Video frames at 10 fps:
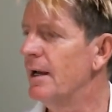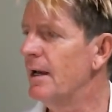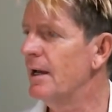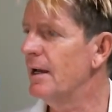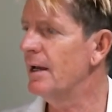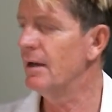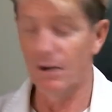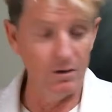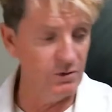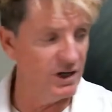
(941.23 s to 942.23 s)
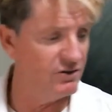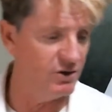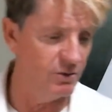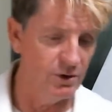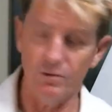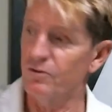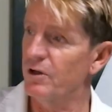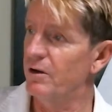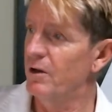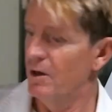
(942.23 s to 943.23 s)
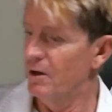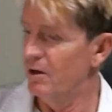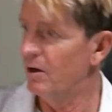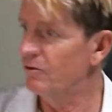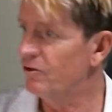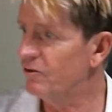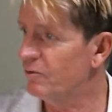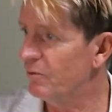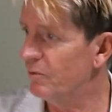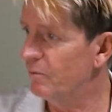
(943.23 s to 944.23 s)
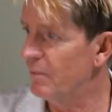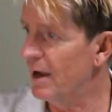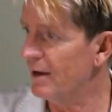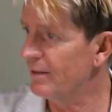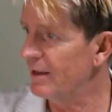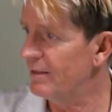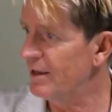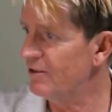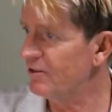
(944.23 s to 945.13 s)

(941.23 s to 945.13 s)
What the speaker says: Oh, yes, I will. So I'll just mark that there.